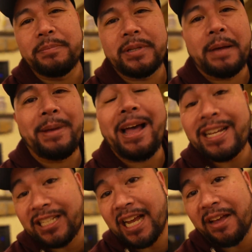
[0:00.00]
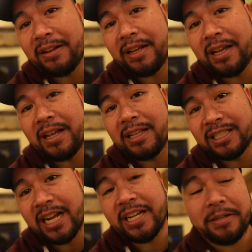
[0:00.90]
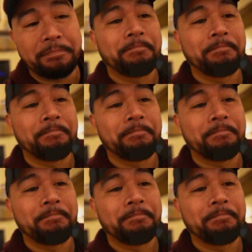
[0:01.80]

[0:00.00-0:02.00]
I'm, I actually got uh, lasagna. All